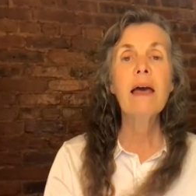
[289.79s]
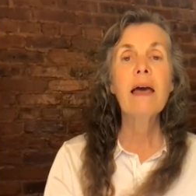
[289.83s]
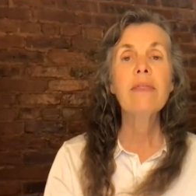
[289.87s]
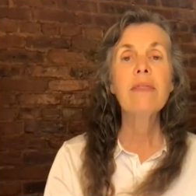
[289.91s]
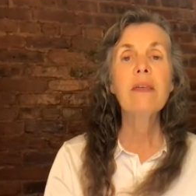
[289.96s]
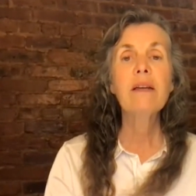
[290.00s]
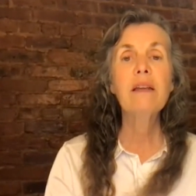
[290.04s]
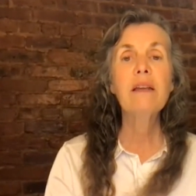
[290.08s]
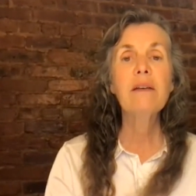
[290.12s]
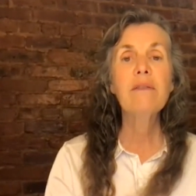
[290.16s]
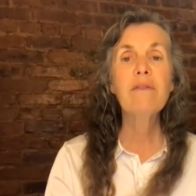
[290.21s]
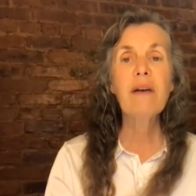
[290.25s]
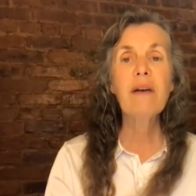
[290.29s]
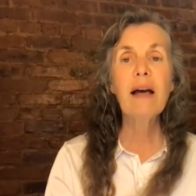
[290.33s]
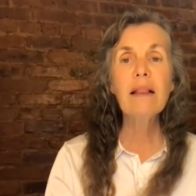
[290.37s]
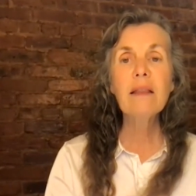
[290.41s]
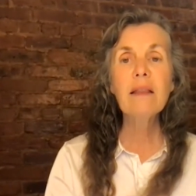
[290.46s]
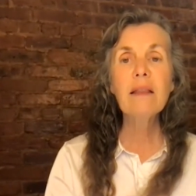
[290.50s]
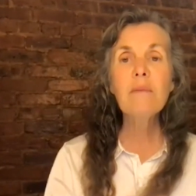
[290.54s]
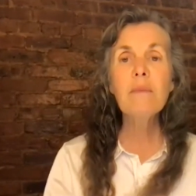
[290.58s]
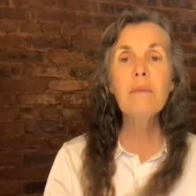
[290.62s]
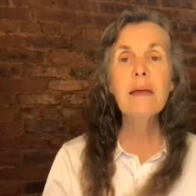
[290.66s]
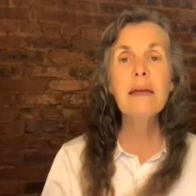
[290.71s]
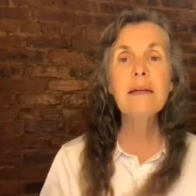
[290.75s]
the
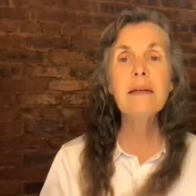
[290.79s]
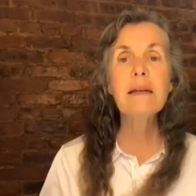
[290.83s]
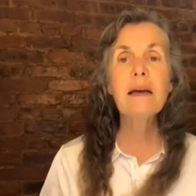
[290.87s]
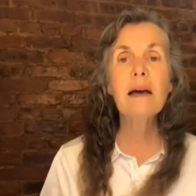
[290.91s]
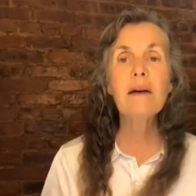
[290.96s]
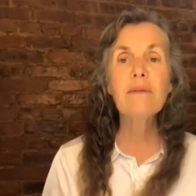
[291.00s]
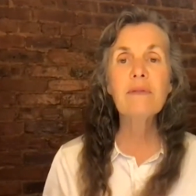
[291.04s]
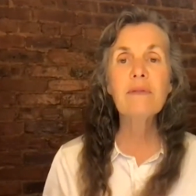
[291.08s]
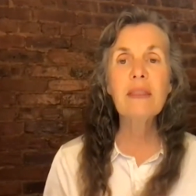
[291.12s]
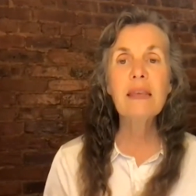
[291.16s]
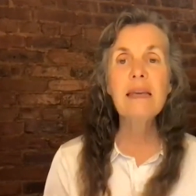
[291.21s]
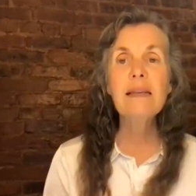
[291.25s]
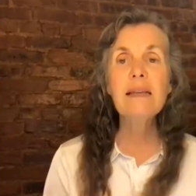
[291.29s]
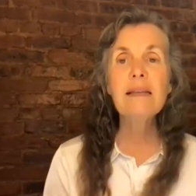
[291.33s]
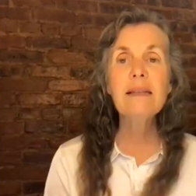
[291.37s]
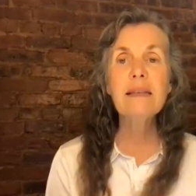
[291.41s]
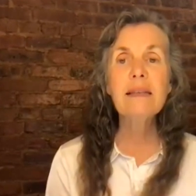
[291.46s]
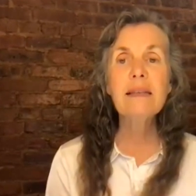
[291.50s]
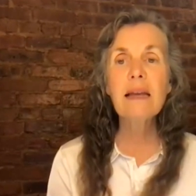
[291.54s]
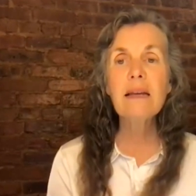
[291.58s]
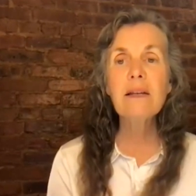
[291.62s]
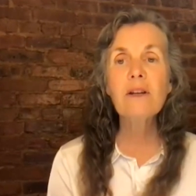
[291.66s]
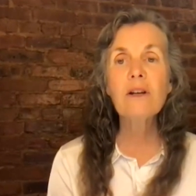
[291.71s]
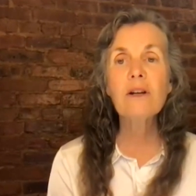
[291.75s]
development of these
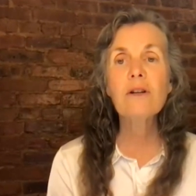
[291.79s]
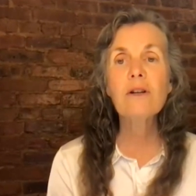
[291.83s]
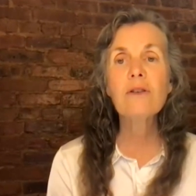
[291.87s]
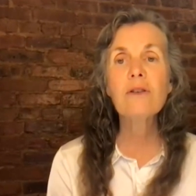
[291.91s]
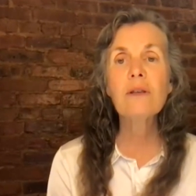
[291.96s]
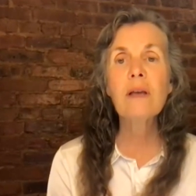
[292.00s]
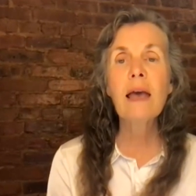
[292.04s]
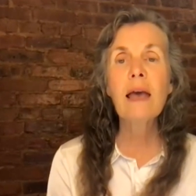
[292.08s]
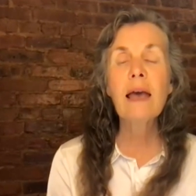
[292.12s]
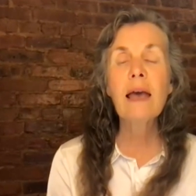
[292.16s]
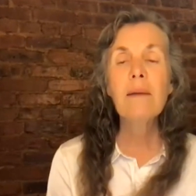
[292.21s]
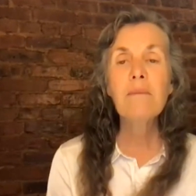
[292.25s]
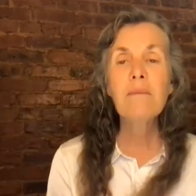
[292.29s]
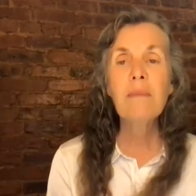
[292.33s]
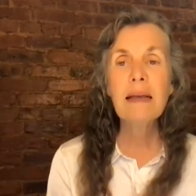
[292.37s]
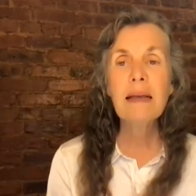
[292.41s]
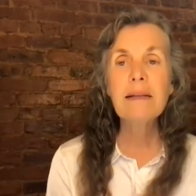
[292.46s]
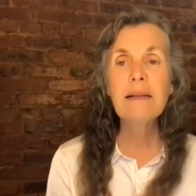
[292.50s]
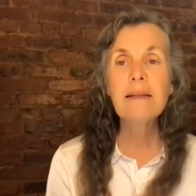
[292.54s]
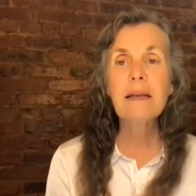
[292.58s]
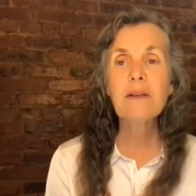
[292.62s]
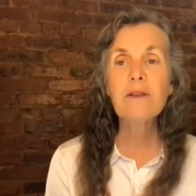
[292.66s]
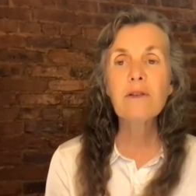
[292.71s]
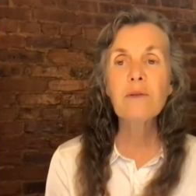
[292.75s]
centers
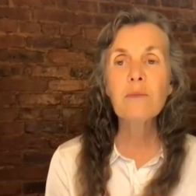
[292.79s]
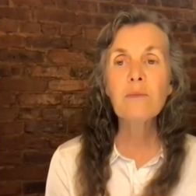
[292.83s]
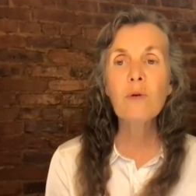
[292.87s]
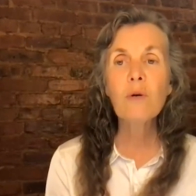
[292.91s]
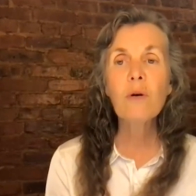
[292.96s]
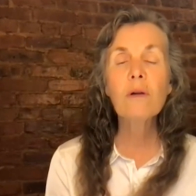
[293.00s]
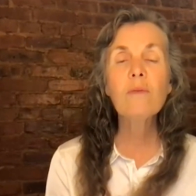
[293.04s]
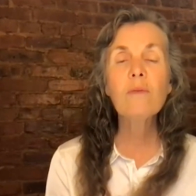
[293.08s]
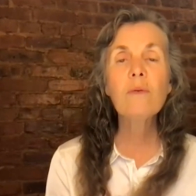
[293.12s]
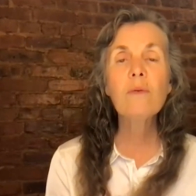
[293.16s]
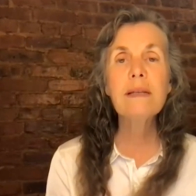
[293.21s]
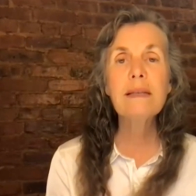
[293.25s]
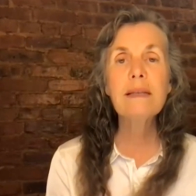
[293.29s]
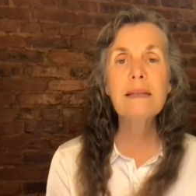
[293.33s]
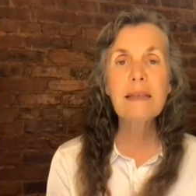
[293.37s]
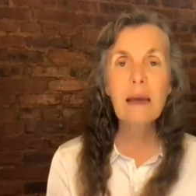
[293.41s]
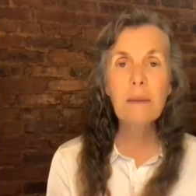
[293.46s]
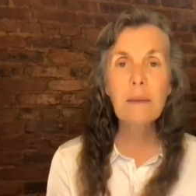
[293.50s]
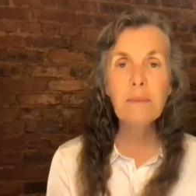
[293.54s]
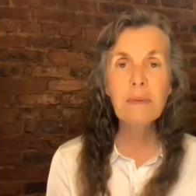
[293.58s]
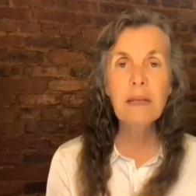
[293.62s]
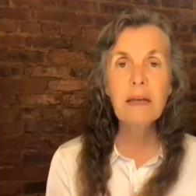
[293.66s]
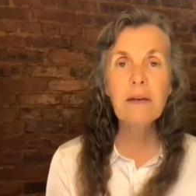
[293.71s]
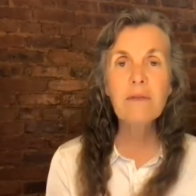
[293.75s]
makes us more
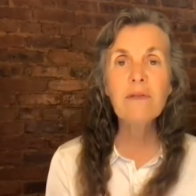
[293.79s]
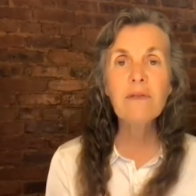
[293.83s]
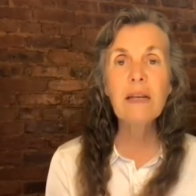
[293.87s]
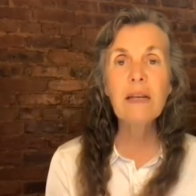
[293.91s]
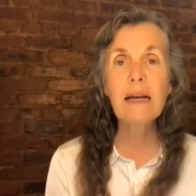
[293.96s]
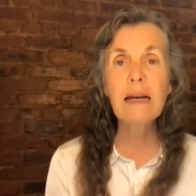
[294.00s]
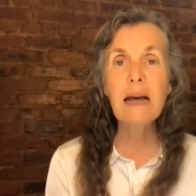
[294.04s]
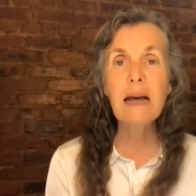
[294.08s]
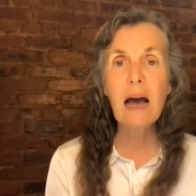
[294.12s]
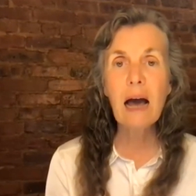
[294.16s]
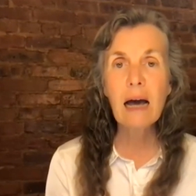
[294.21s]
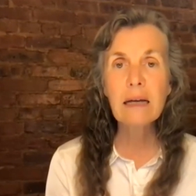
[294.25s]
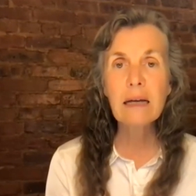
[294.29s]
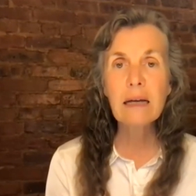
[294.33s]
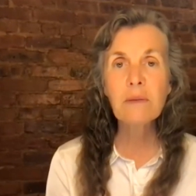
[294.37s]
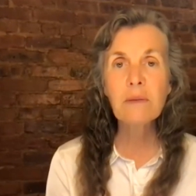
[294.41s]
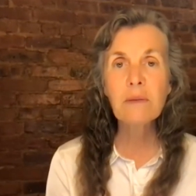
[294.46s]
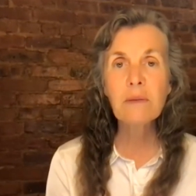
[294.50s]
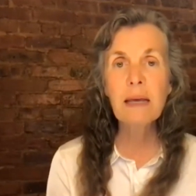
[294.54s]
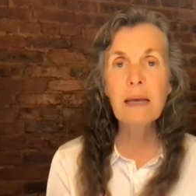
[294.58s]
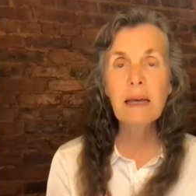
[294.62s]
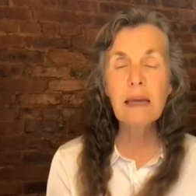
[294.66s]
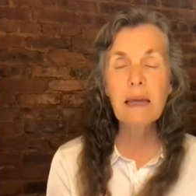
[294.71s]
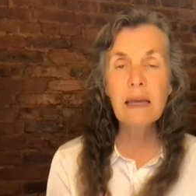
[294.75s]
receptive to
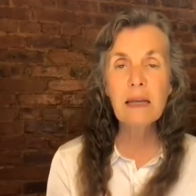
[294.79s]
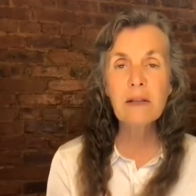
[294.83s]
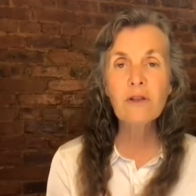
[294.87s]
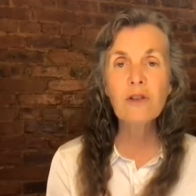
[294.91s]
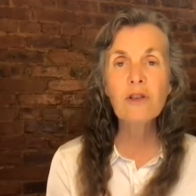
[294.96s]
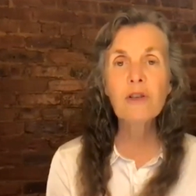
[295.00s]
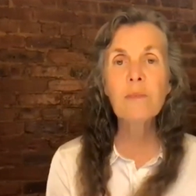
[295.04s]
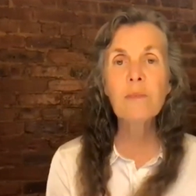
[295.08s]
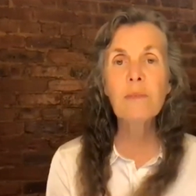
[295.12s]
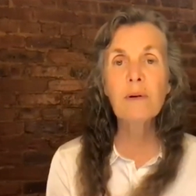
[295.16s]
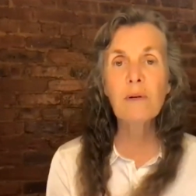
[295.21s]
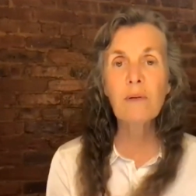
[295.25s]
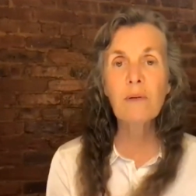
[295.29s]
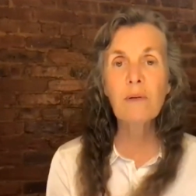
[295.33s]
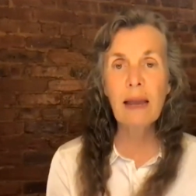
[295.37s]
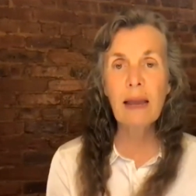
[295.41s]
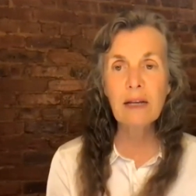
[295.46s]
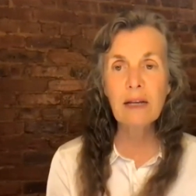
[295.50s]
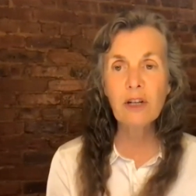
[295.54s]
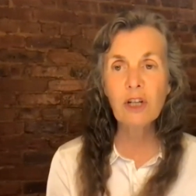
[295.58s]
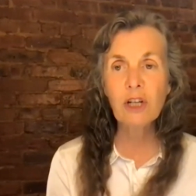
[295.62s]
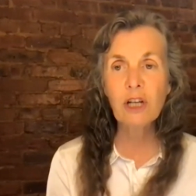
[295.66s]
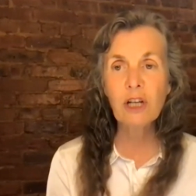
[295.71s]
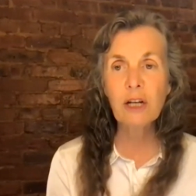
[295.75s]
cosmic
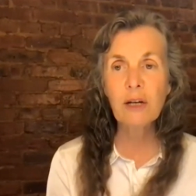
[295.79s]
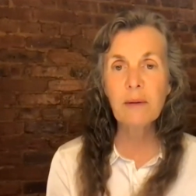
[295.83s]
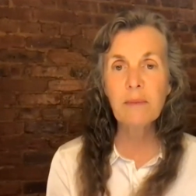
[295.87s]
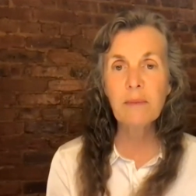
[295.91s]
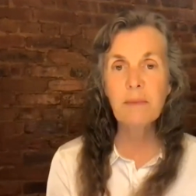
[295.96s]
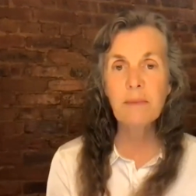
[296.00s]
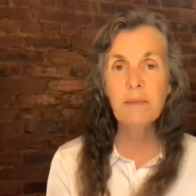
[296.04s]
inspiration.